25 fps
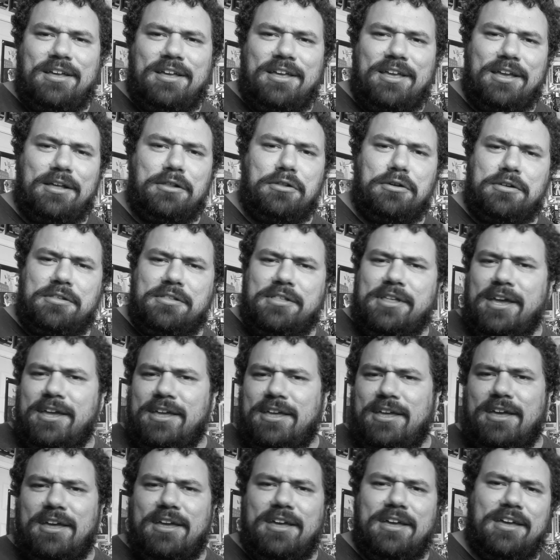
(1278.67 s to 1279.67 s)
He looks like
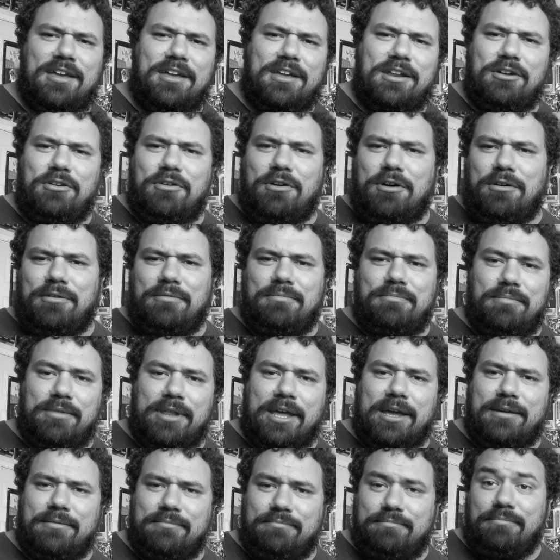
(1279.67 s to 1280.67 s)

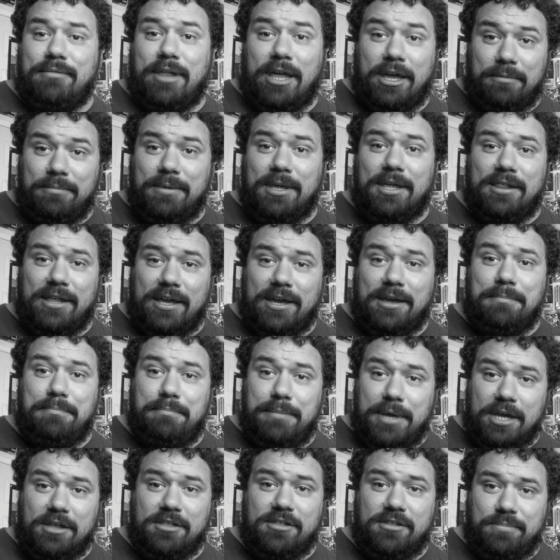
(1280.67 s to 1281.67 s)
like me, like a
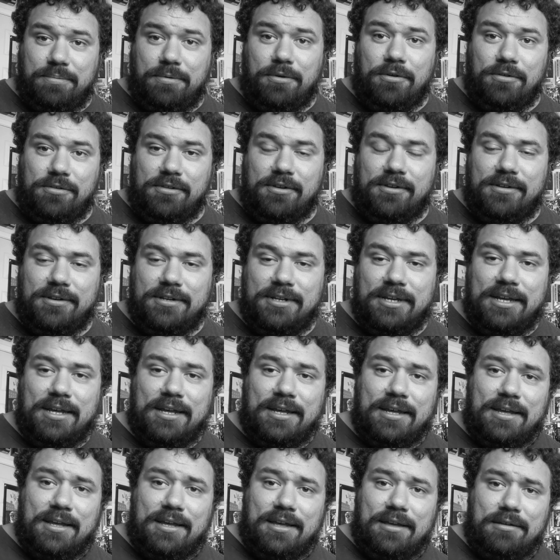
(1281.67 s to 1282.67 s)
mixed person.
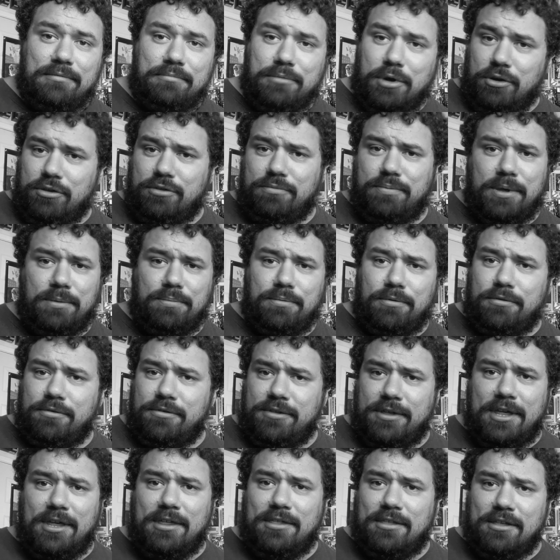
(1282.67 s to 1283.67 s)
Most people
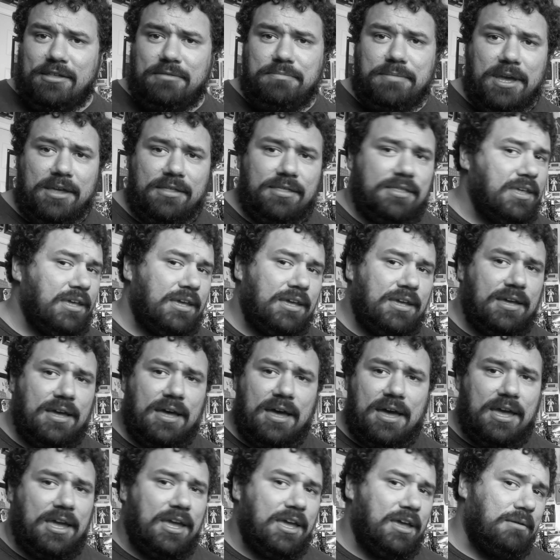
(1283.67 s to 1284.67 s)
seeing this might think
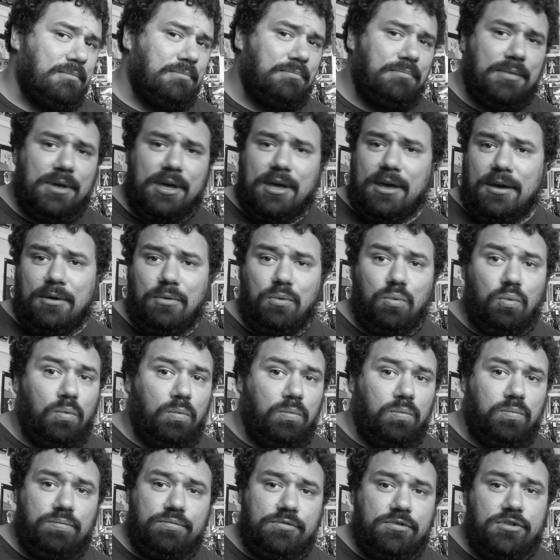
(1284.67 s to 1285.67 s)
I am
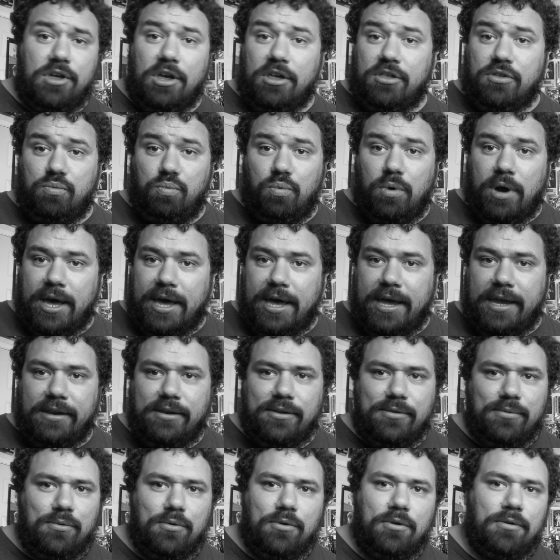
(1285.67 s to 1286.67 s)
just
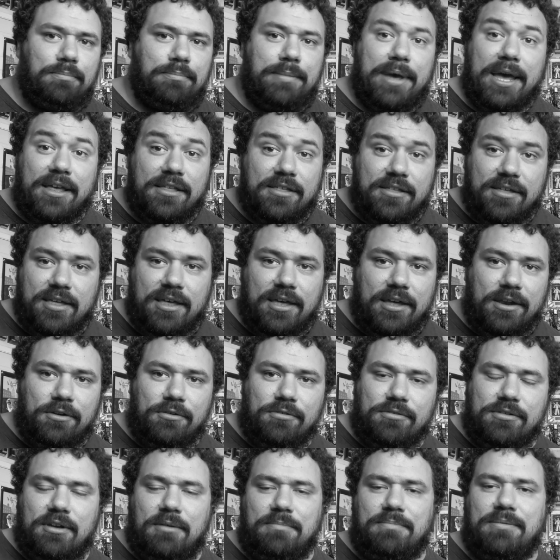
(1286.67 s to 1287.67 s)
white or Mexican
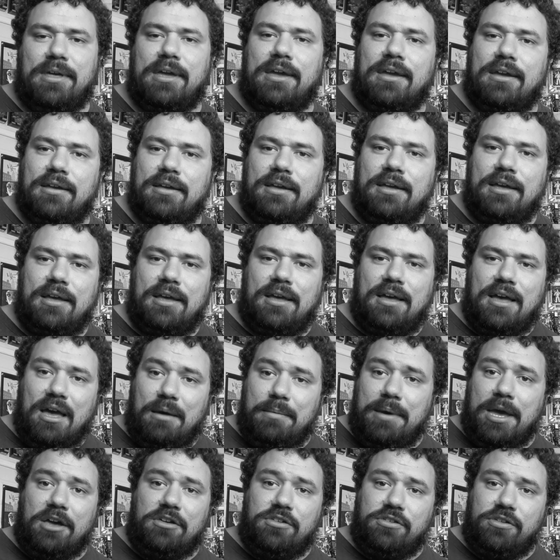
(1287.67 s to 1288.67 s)
or something.
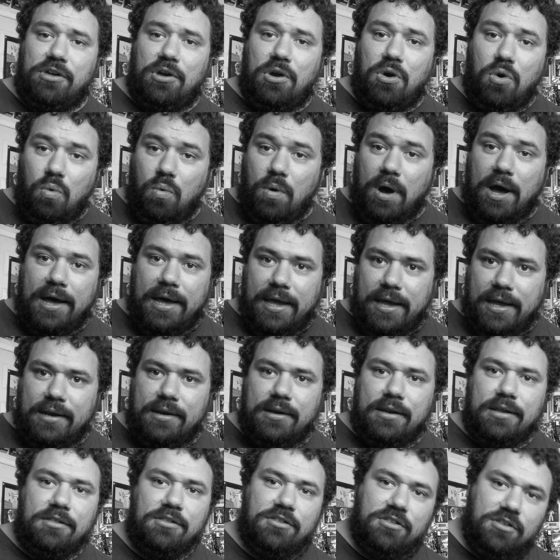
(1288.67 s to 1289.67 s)
I'm actually
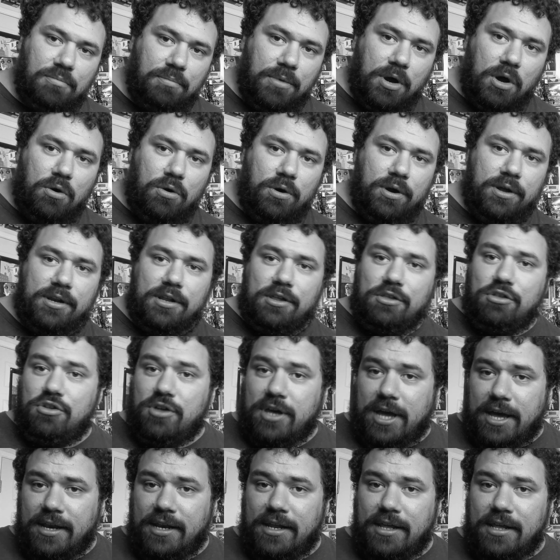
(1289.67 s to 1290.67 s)
Hawaiian and Samoan and
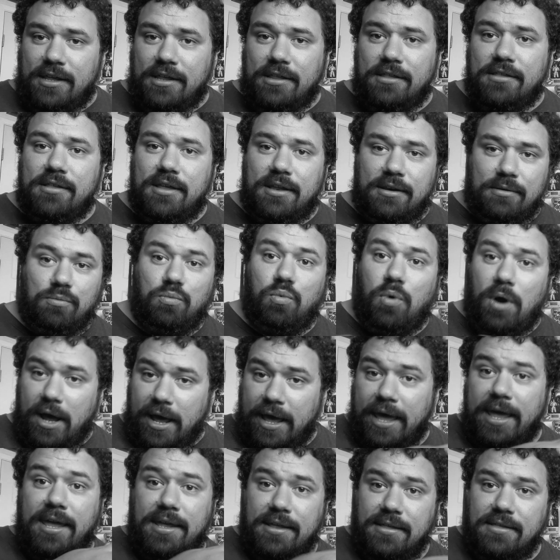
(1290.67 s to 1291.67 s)
Chinese and
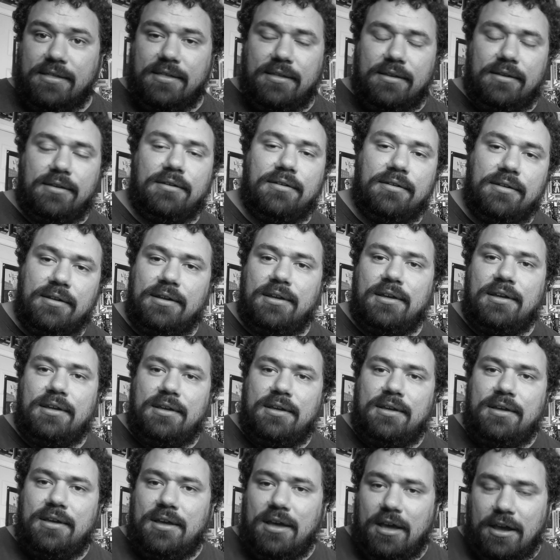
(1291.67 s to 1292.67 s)
white and
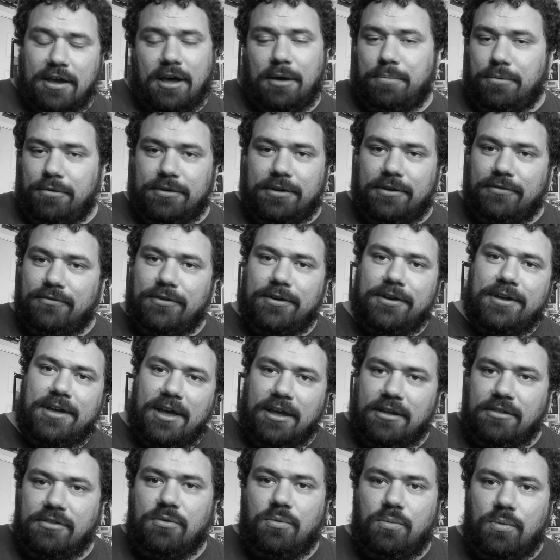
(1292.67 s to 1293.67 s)
a couple different
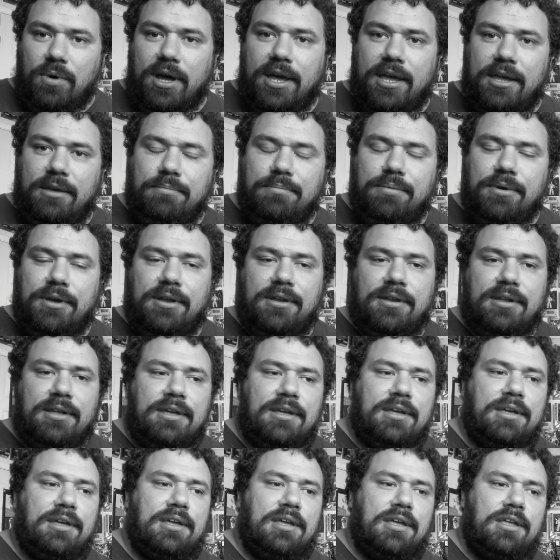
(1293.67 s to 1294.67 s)
kinds of white. But
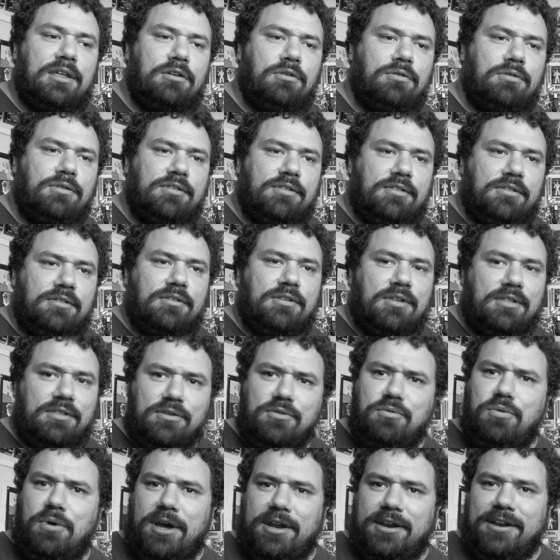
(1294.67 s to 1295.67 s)
it's
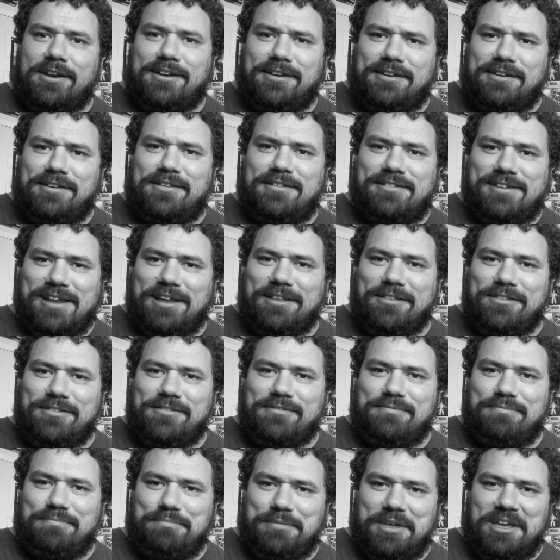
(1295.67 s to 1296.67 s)
quite a
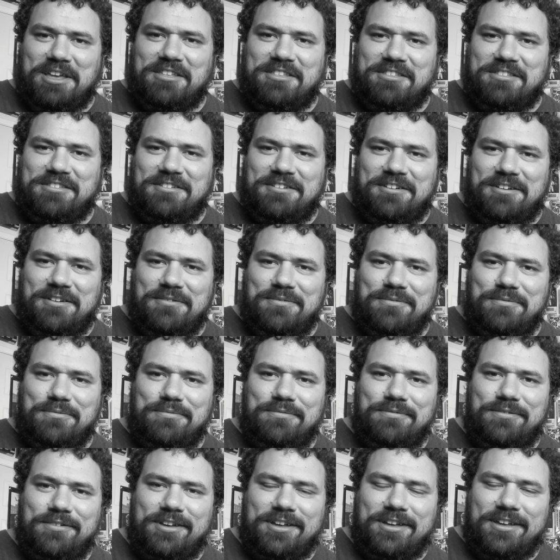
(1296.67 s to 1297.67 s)
dense mix of
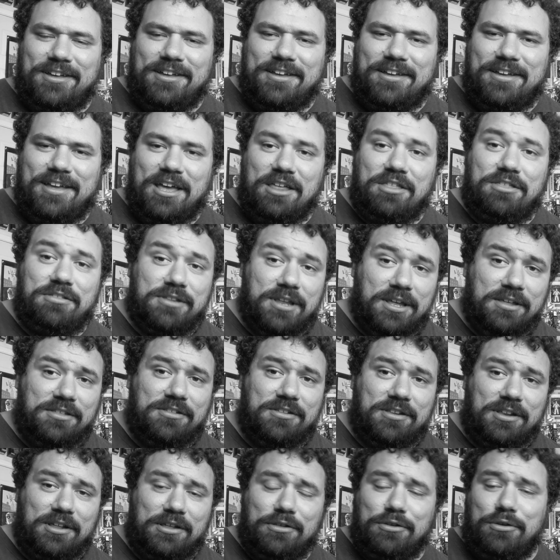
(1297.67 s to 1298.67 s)

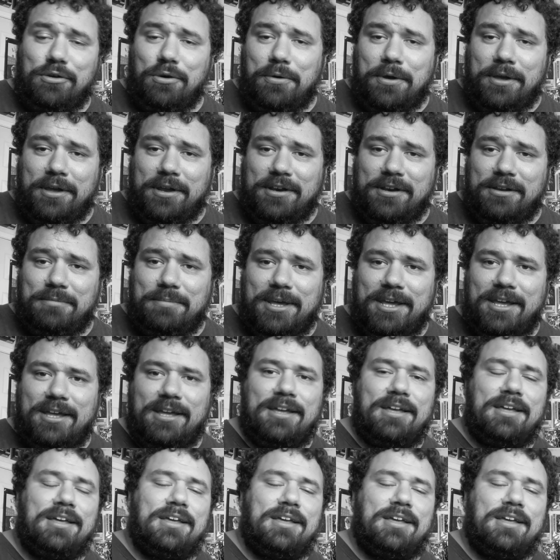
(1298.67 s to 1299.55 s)
ethnicities going into me.